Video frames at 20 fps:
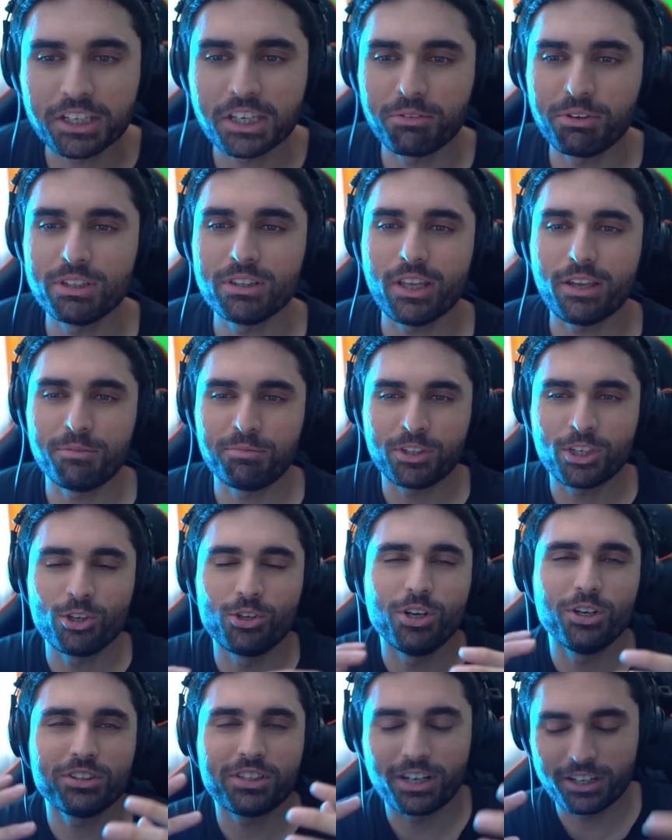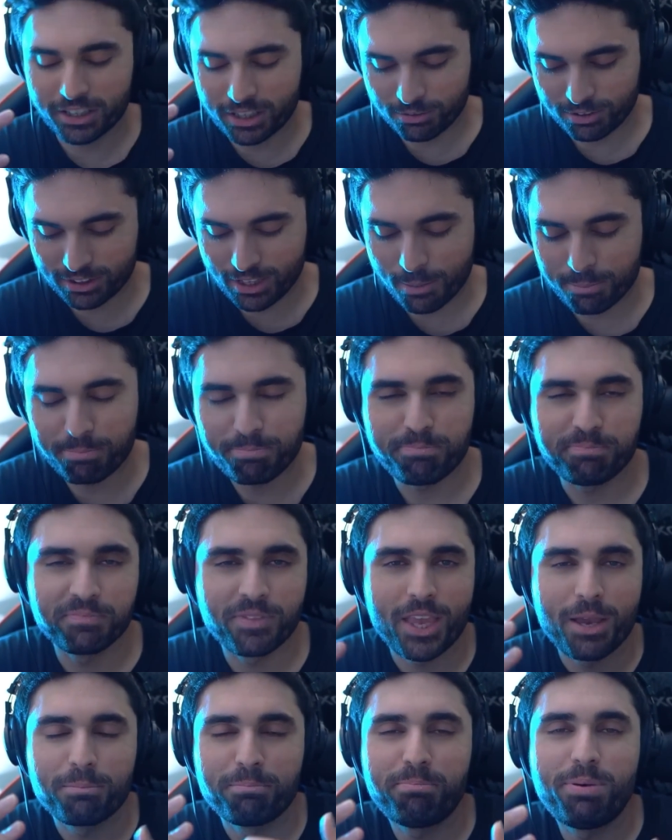They're giving them, you know, they're giving them
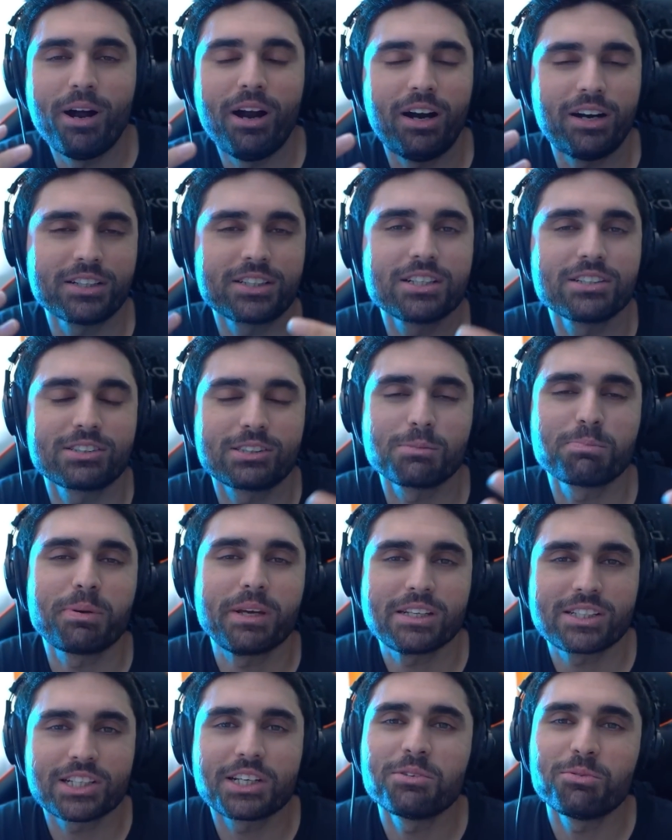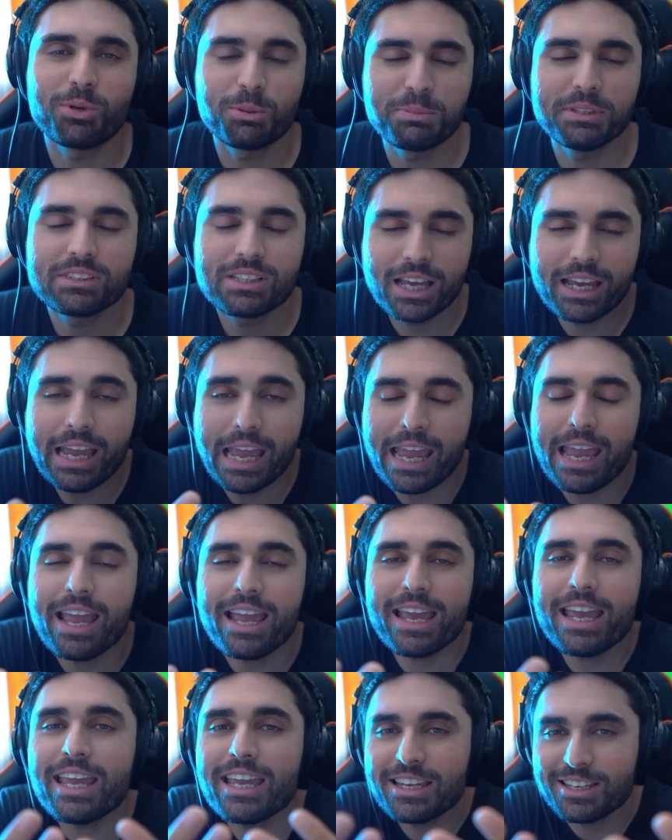participation ribbons. Like, hey,
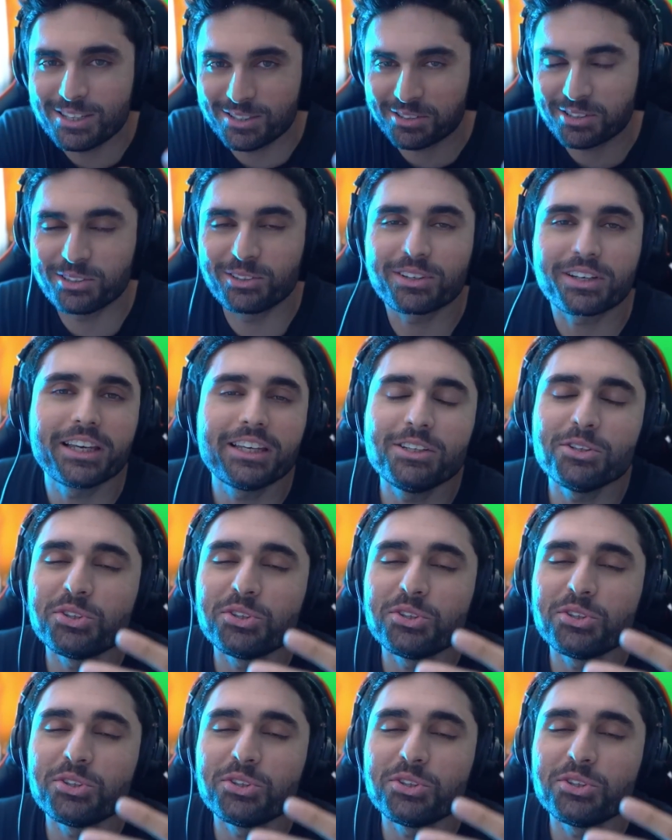hey, you go. Okay,